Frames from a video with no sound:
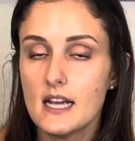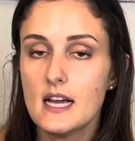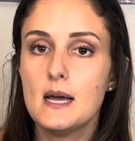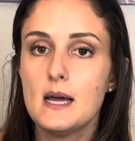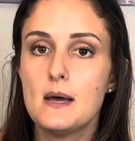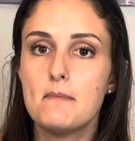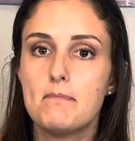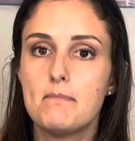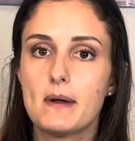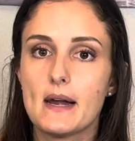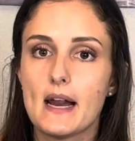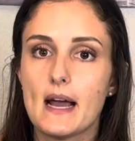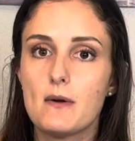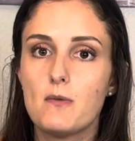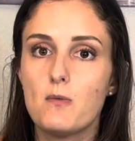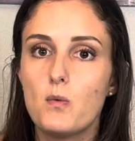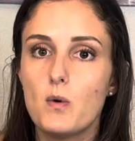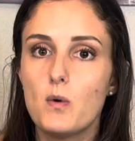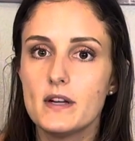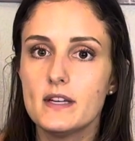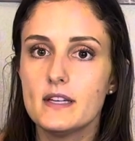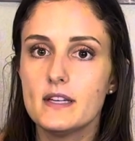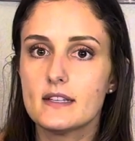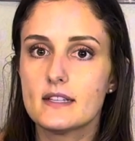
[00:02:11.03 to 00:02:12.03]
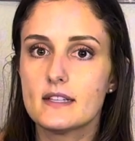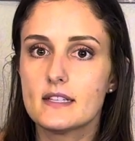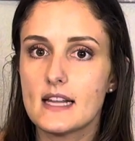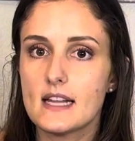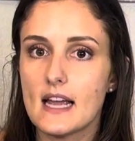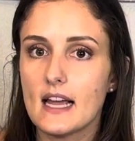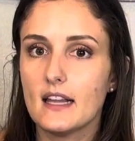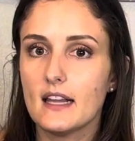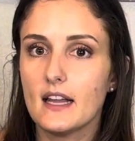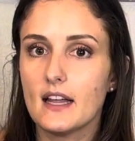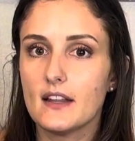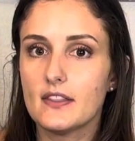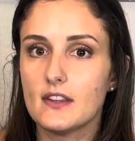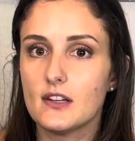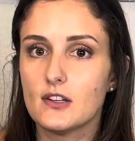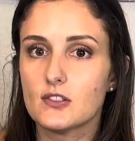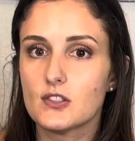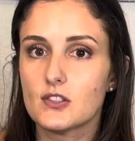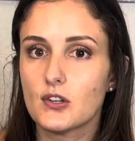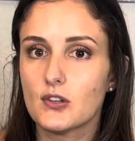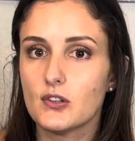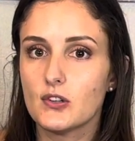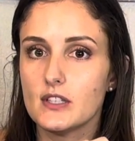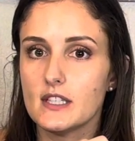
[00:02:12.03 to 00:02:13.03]
but I wouldn't say that they're
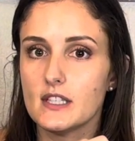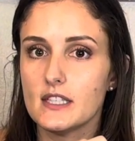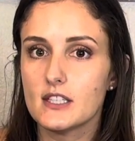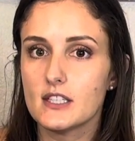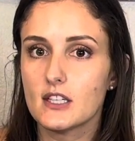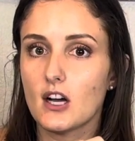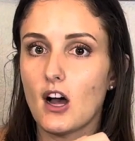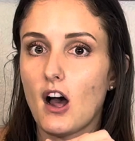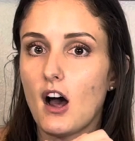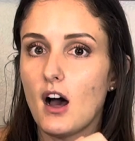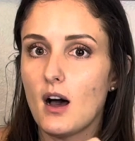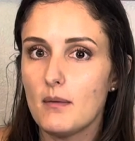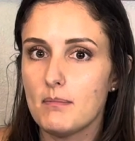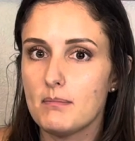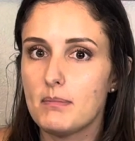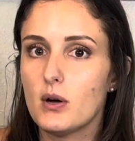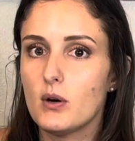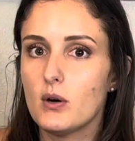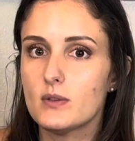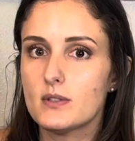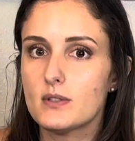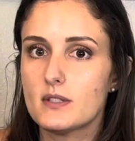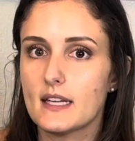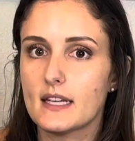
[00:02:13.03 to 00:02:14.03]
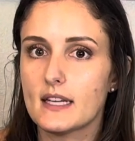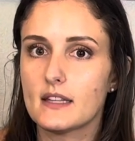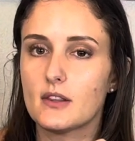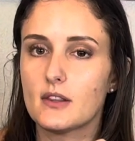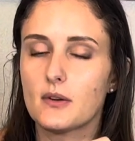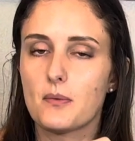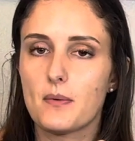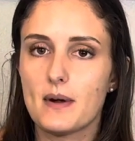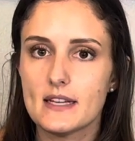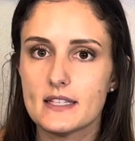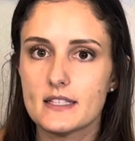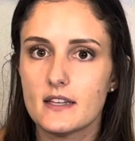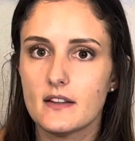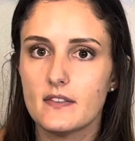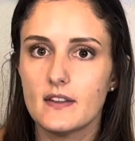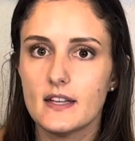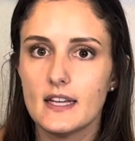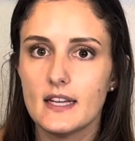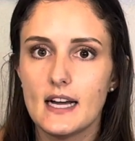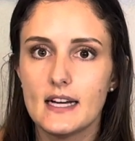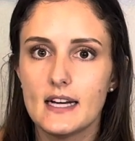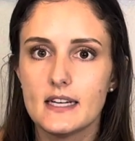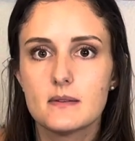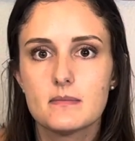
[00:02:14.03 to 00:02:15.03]
turned into compost like the rest of the
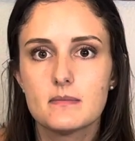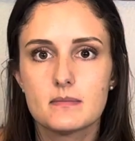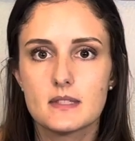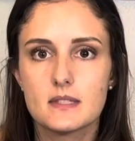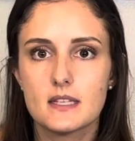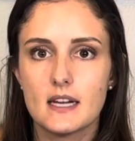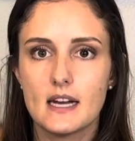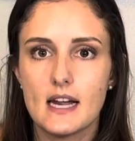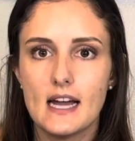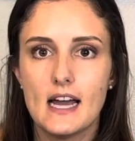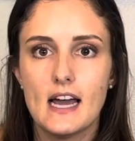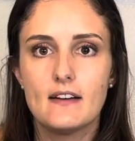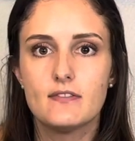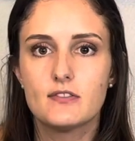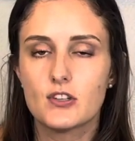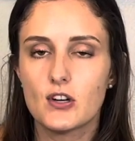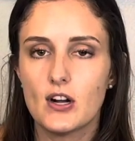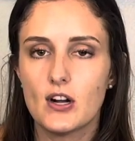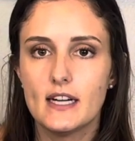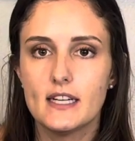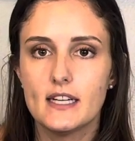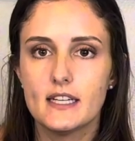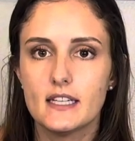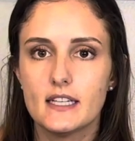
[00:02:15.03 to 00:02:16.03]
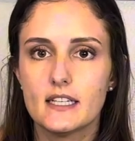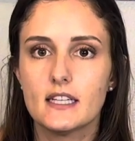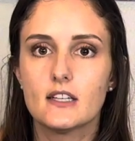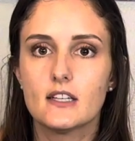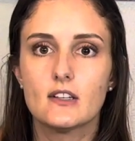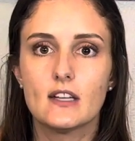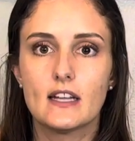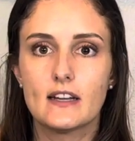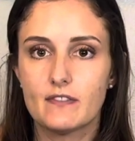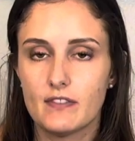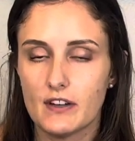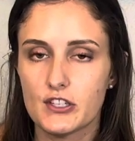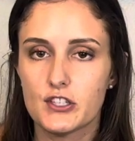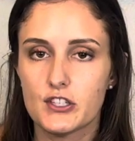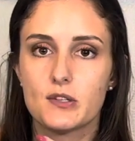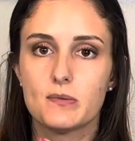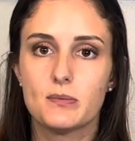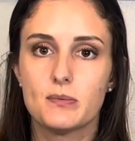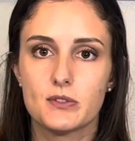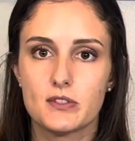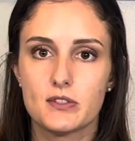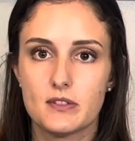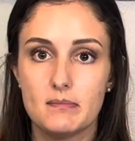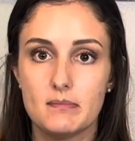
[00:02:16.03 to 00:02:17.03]
items that I have tried in here, like
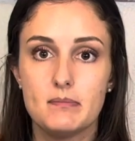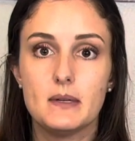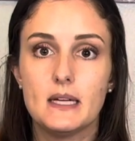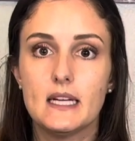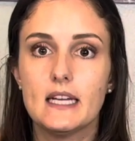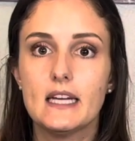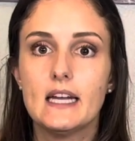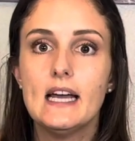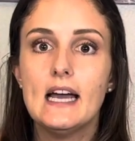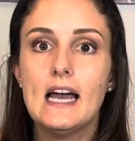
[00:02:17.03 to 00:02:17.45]
vegetables and meat,